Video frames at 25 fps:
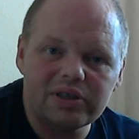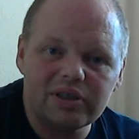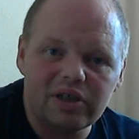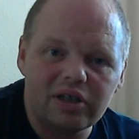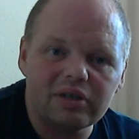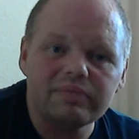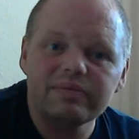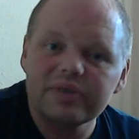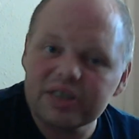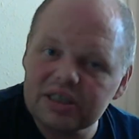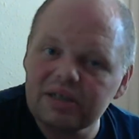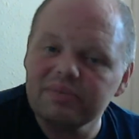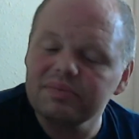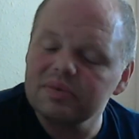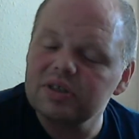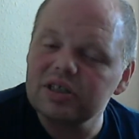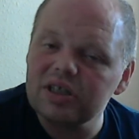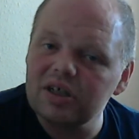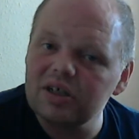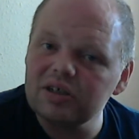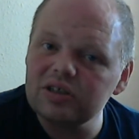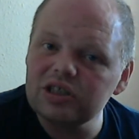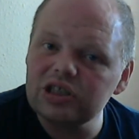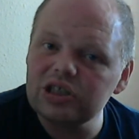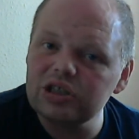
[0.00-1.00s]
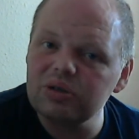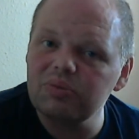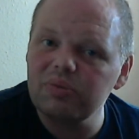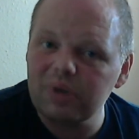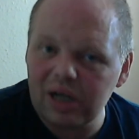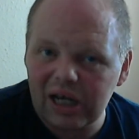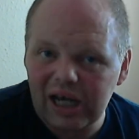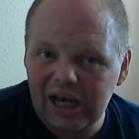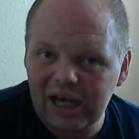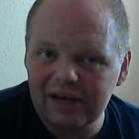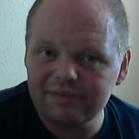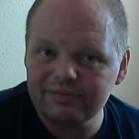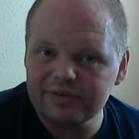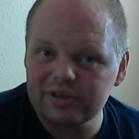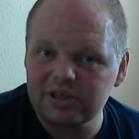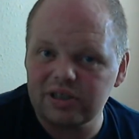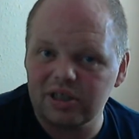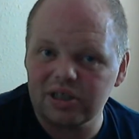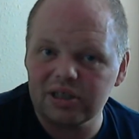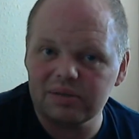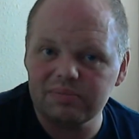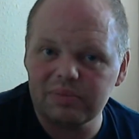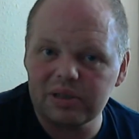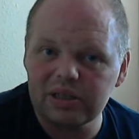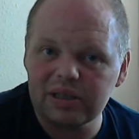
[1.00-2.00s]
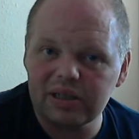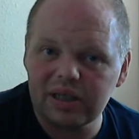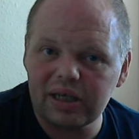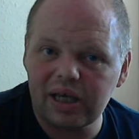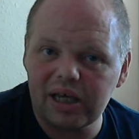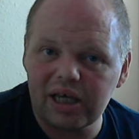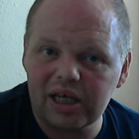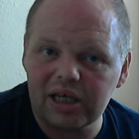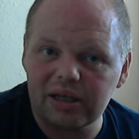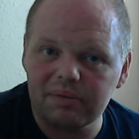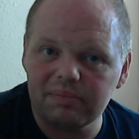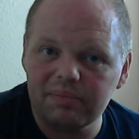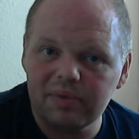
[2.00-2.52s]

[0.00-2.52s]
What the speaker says: Sometimes you wouldn't have time in game.